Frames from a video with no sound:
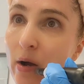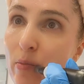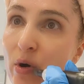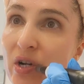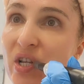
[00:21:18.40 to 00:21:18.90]

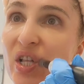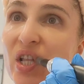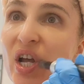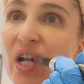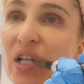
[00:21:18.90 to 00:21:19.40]
more
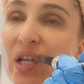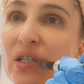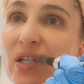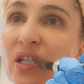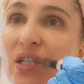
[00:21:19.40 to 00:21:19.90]
than that,
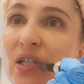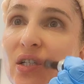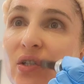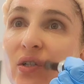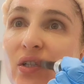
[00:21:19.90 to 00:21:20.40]
and
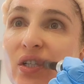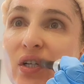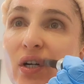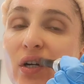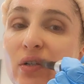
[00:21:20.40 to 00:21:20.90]
especially do it
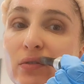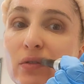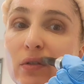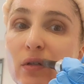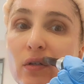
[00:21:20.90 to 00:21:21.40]

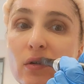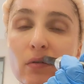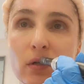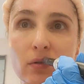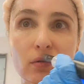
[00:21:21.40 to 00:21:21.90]
around
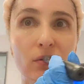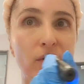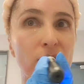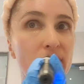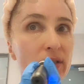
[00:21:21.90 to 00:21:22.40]
when you
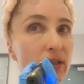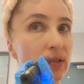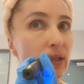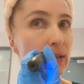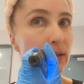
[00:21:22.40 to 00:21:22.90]
normally
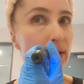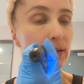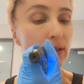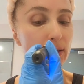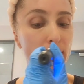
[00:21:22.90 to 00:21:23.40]
can get a
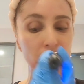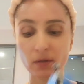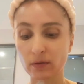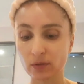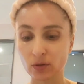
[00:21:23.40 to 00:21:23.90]
wrinkle,
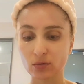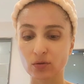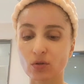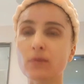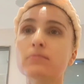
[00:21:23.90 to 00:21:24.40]
and even on
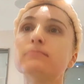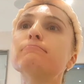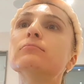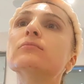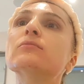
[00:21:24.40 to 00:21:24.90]
top.
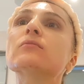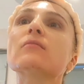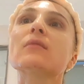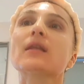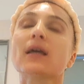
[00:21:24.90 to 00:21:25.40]

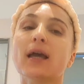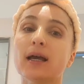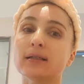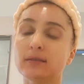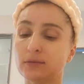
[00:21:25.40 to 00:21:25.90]

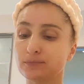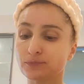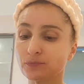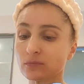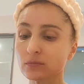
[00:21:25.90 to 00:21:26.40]
And
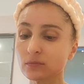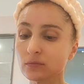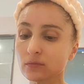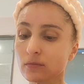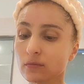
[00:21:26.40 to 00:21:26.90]

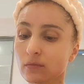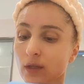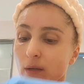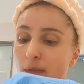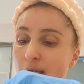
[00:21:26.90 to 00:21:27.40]

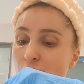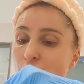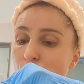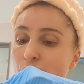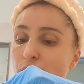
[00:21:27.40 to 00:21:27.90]
make
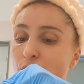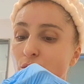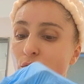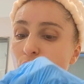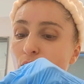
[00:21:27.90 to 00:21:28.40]
sure you
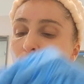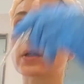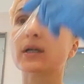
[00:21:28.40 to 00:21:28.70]
not go